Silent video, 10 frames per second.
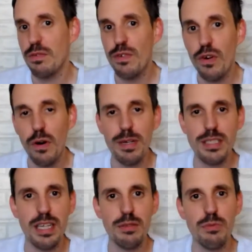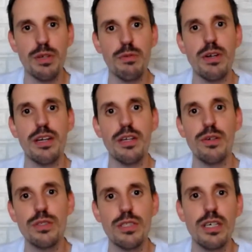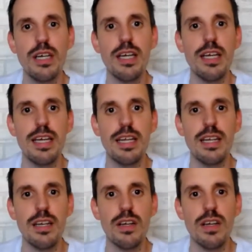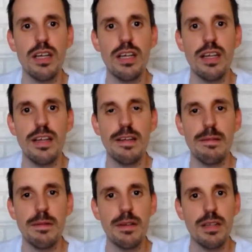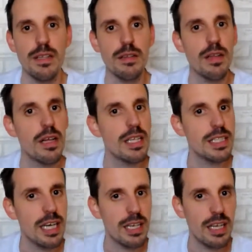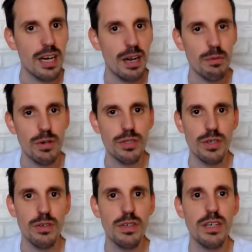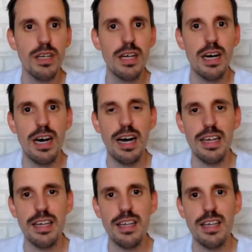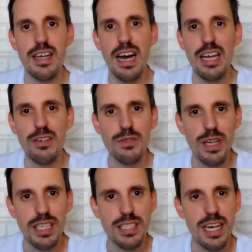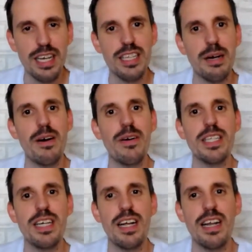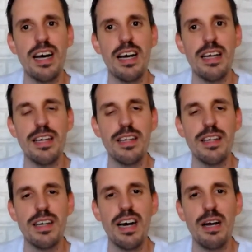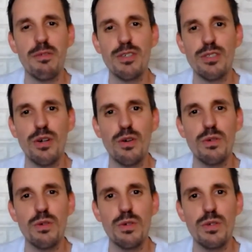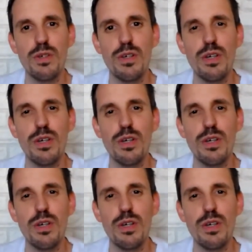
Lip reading: covers that we were used in technical books. So I got really excited about it, and I was so